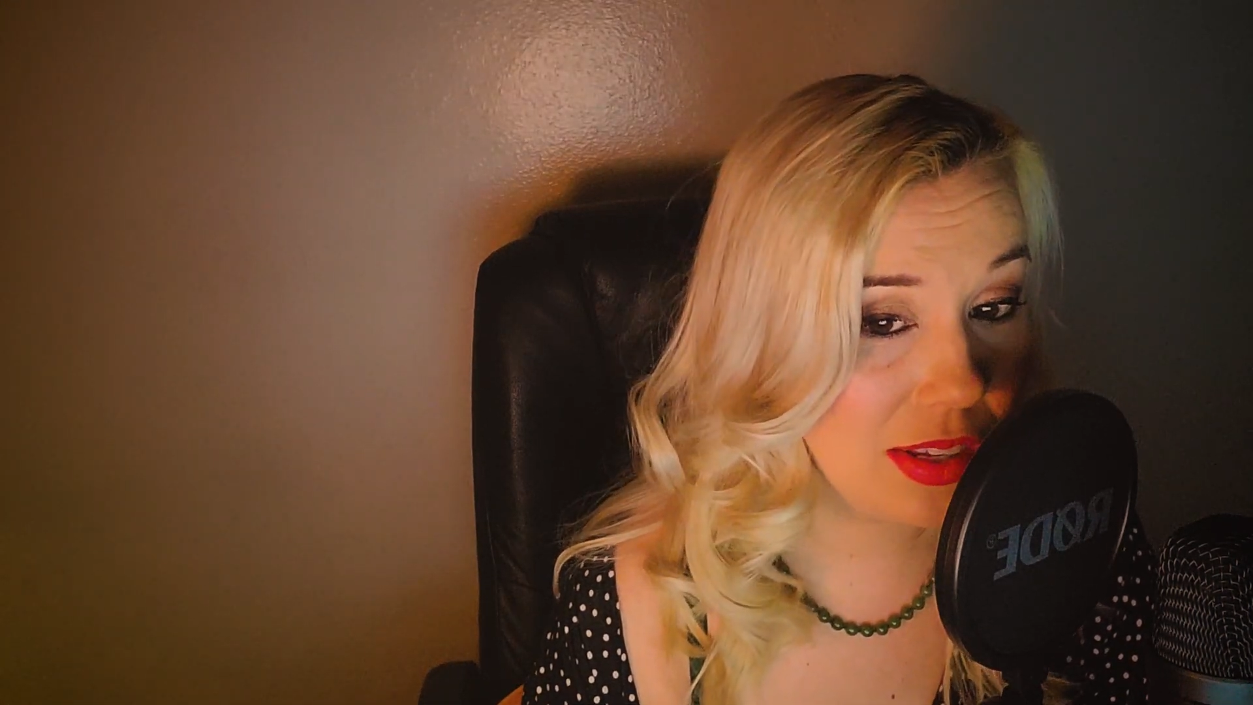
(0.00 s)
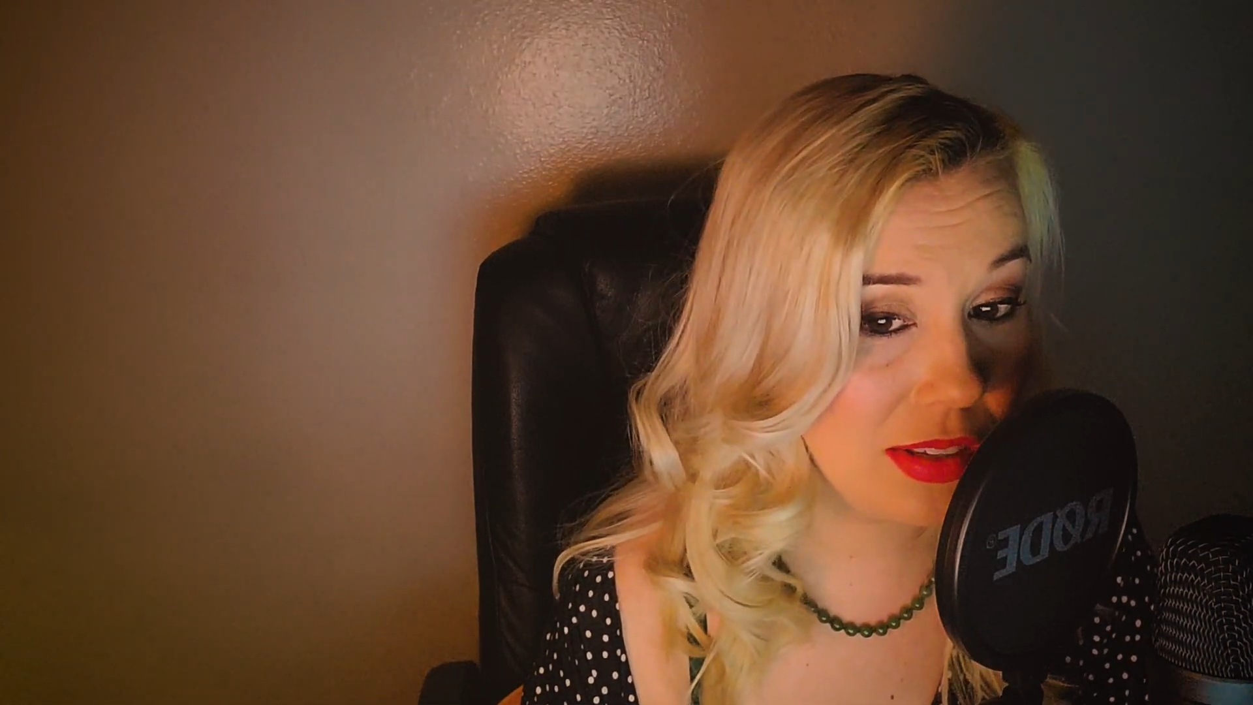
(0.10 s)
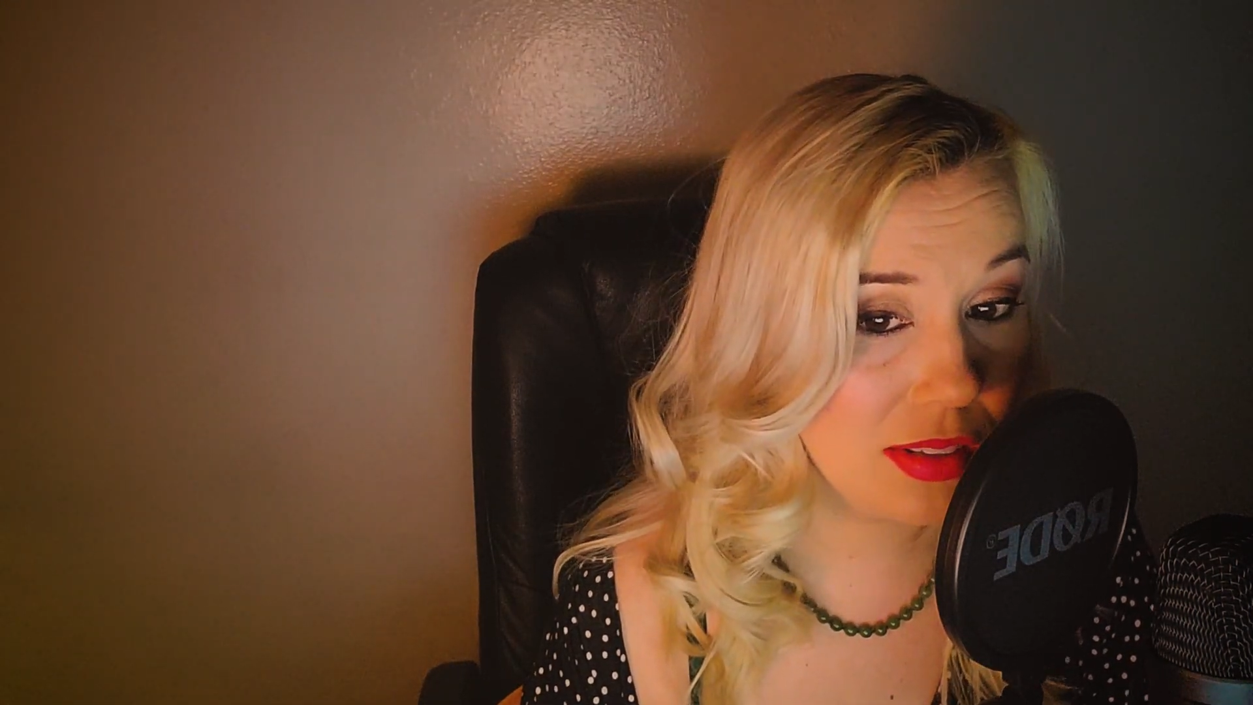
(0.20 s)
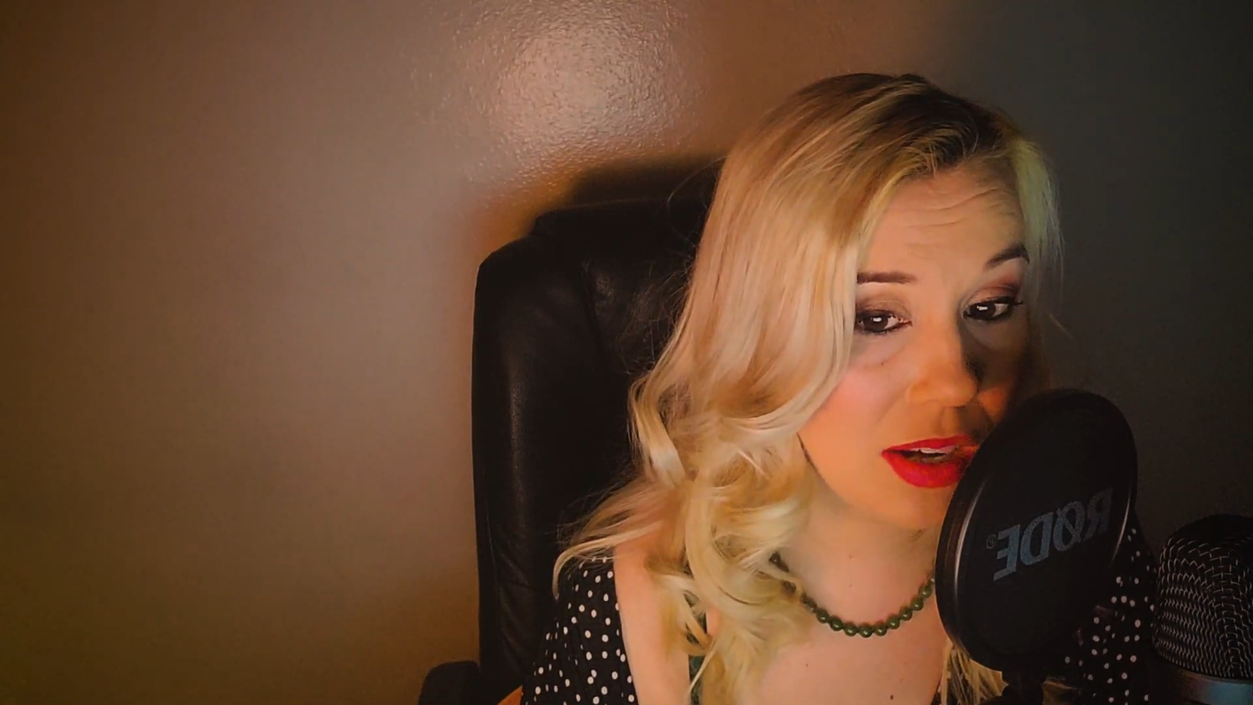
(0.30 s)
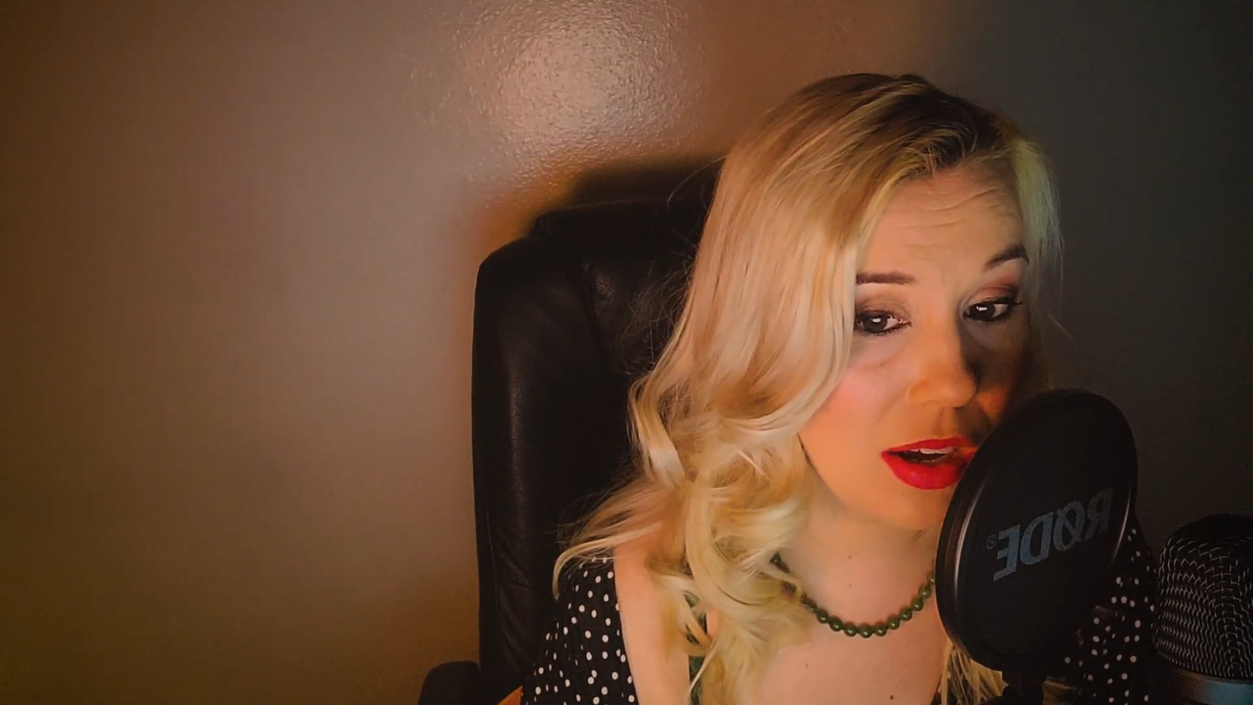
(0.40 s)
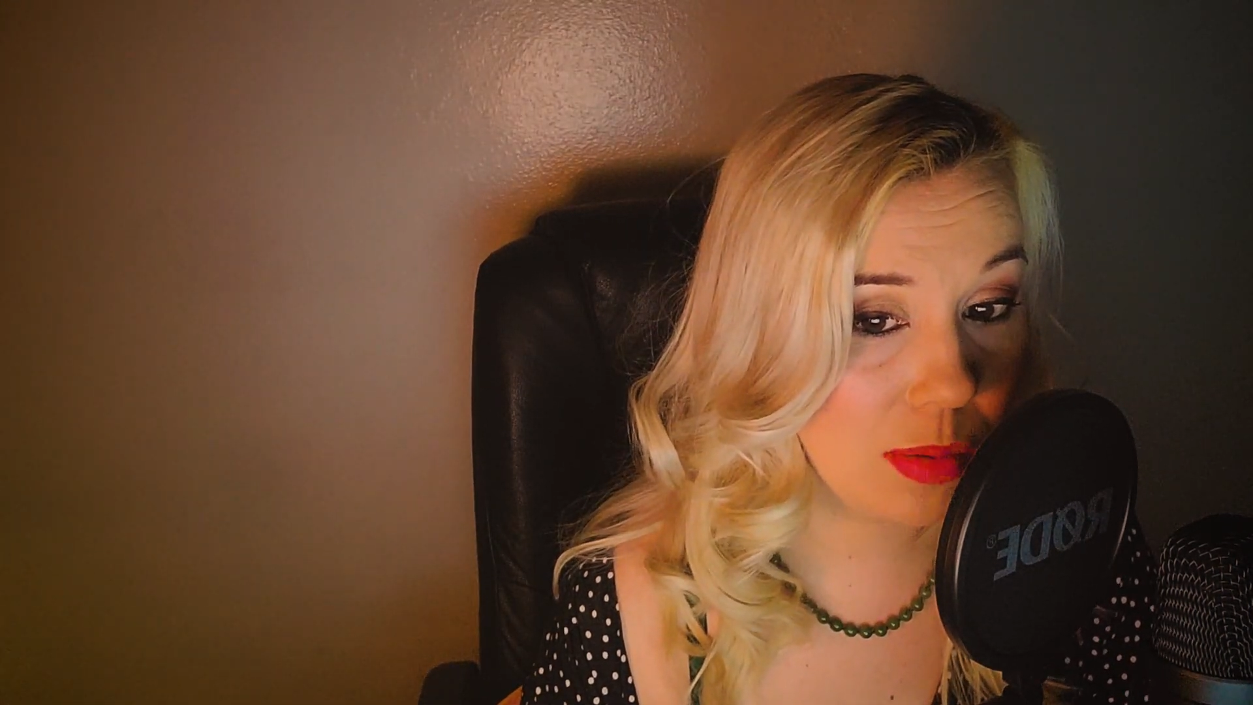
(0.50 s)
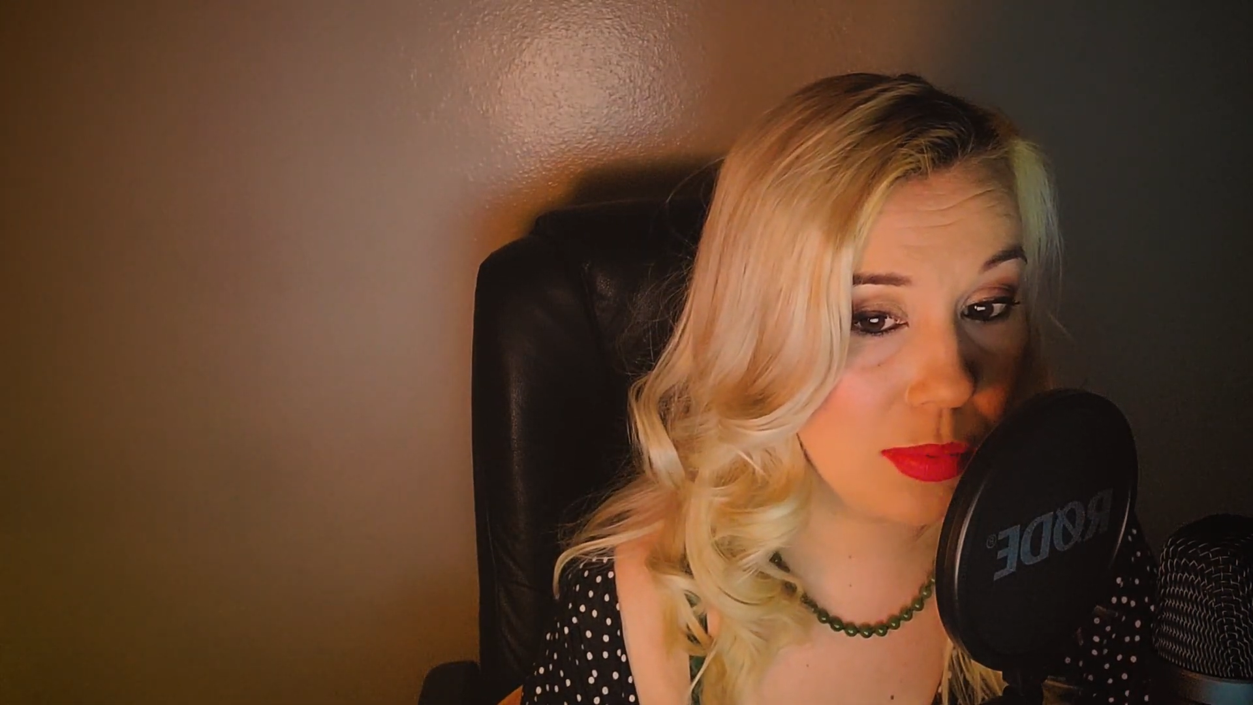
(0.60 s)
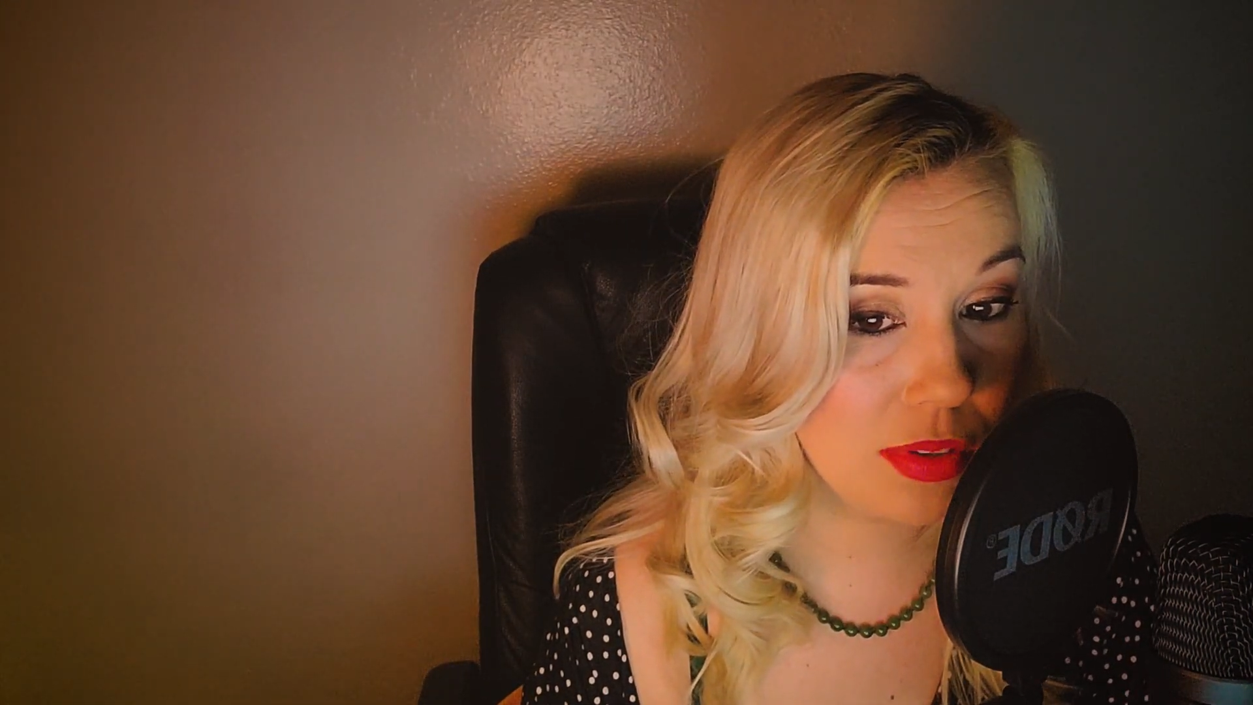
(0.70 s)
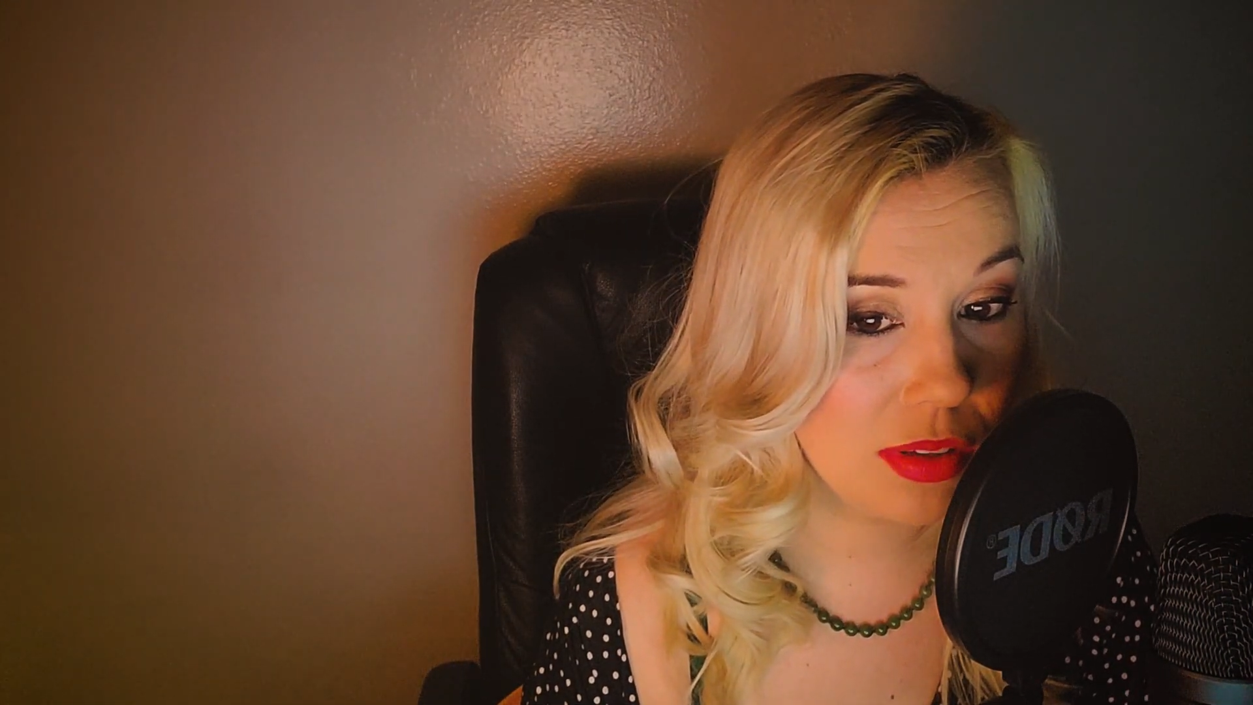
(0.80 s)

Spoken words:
hilltop,